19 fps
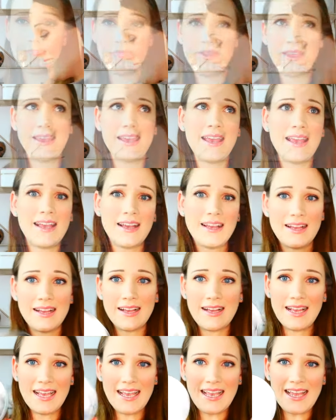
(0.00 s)
So
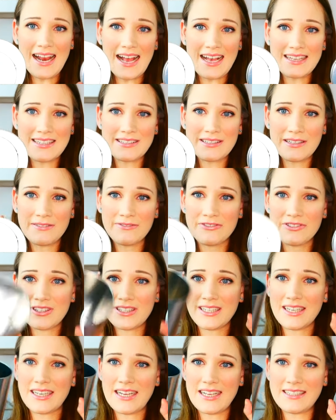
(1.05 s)
it has
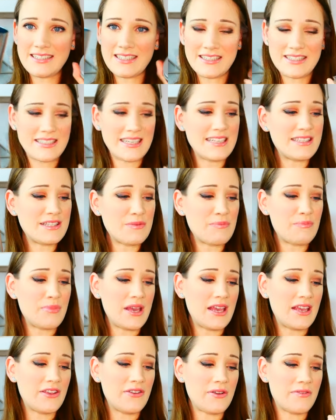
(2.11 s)
really nice, it's nice and
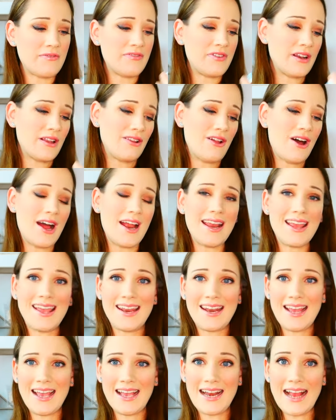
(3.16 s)
big, you can fit a lot
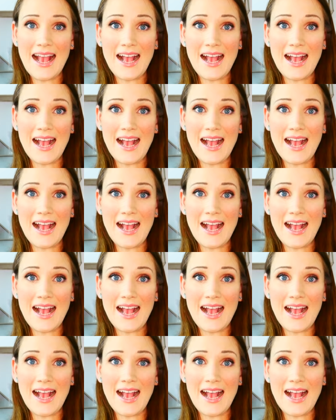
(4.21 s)
in it.